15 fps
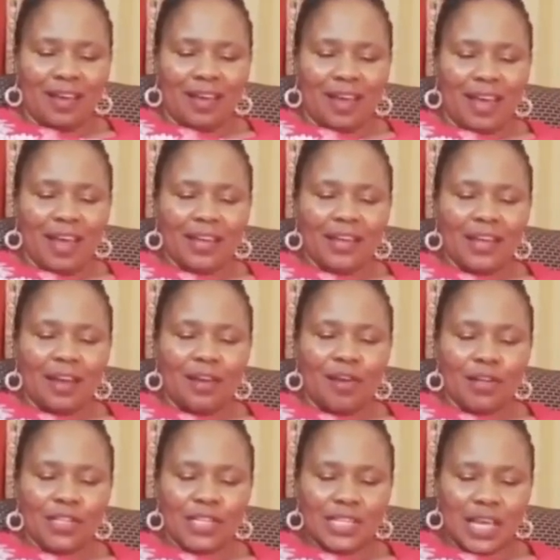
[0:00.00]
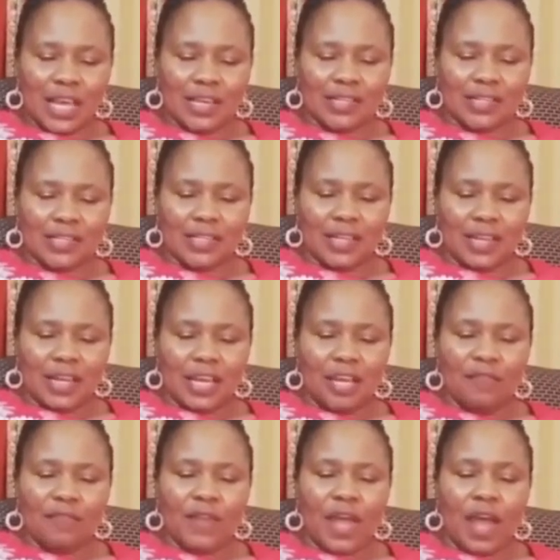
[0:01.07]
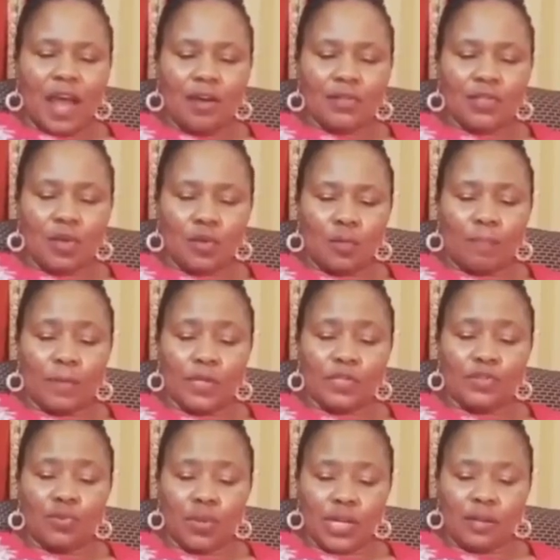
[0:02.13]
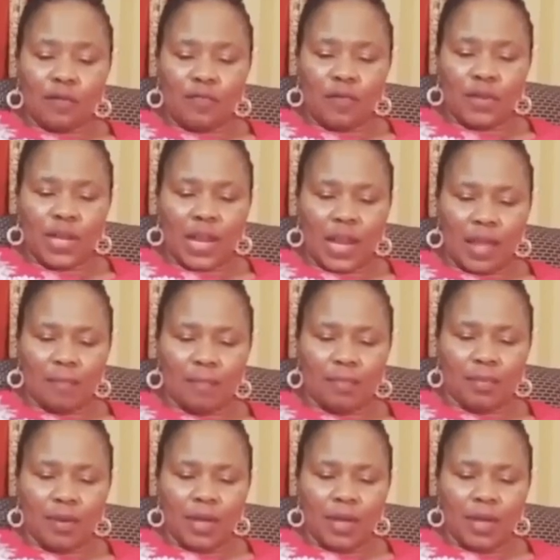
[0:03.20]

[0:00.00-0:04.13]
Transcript: And the Lord said, if the household too little for the lamb,